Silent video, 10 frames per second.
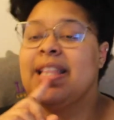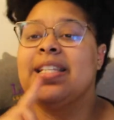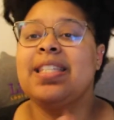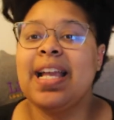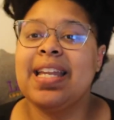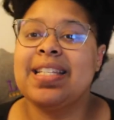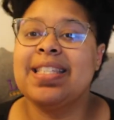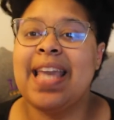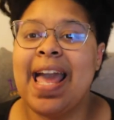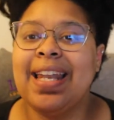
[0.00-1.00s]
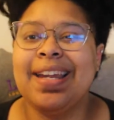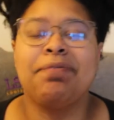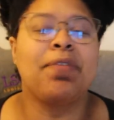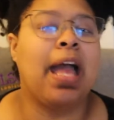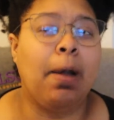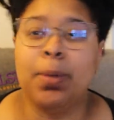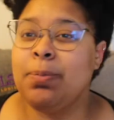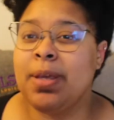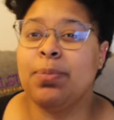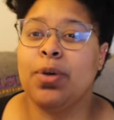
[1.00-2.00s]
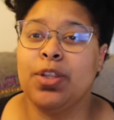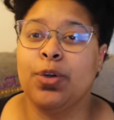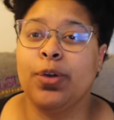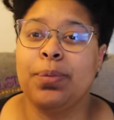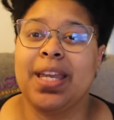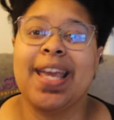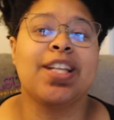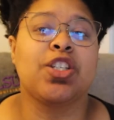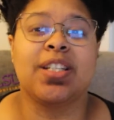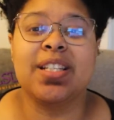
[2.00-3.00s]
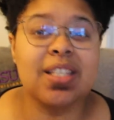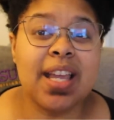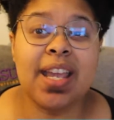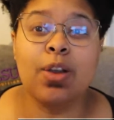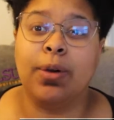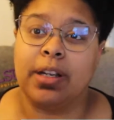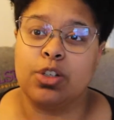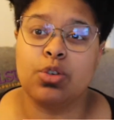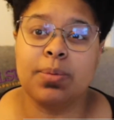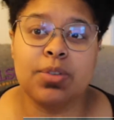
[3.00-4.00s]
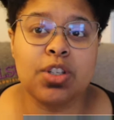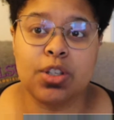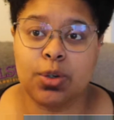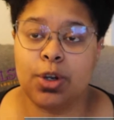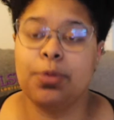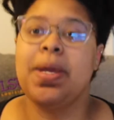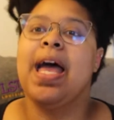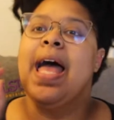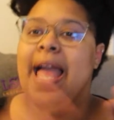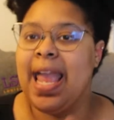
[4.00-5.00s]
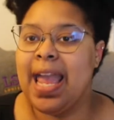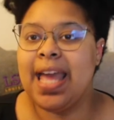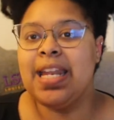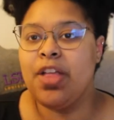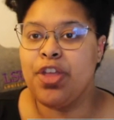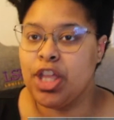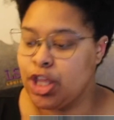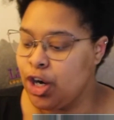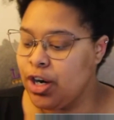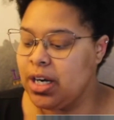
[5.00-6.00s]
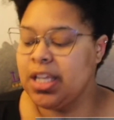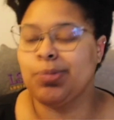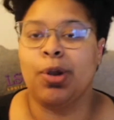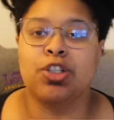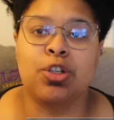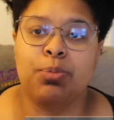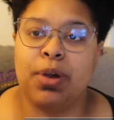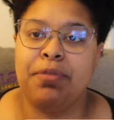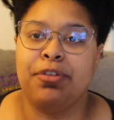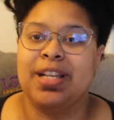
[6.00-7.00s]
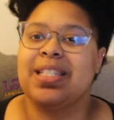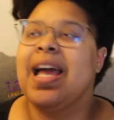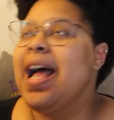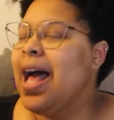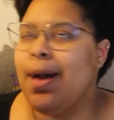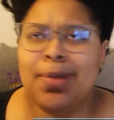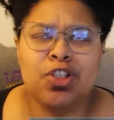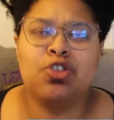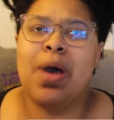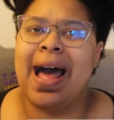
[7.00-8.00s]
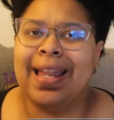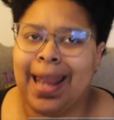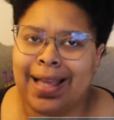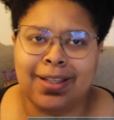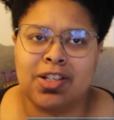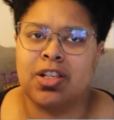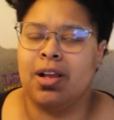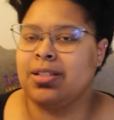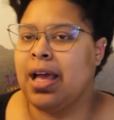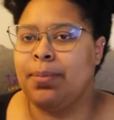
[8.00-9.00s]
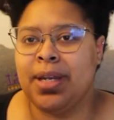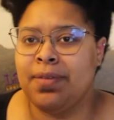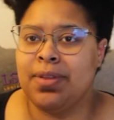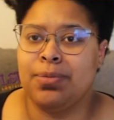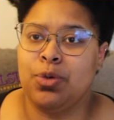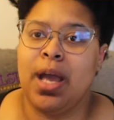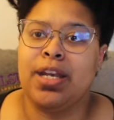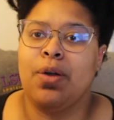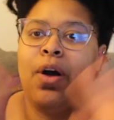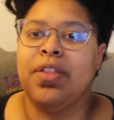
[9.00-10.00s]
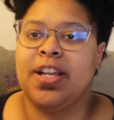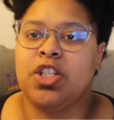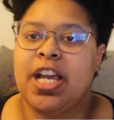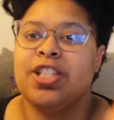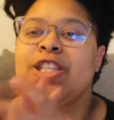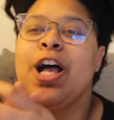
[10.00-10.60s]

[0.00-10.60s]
The second is talent, how many people in the group can actually sing or contribute to the group. And the third is personal preference, how much do I like their songs, how many of them do I know, all that jazz.